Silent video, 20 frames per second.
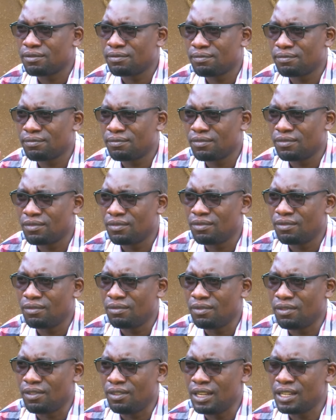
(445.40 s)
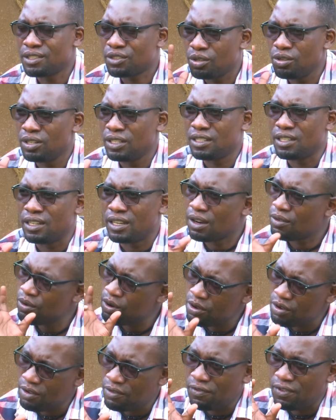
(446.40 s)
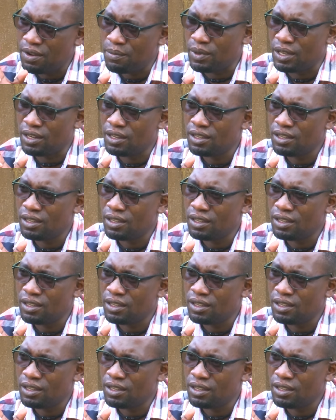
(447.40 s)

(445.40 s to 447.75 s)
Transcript: Mm. Let's call it the royal family.